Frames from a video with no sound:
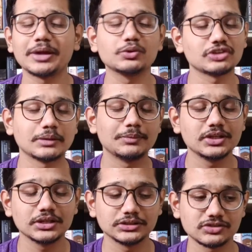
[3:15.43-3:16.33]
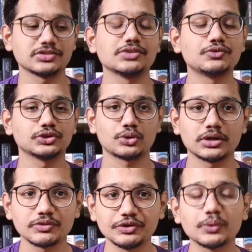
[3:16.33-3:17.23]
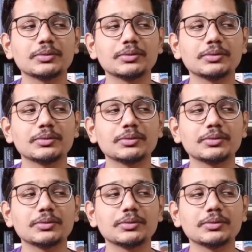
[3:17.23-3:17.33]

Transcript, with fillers: which I'll be discussing further on in the video,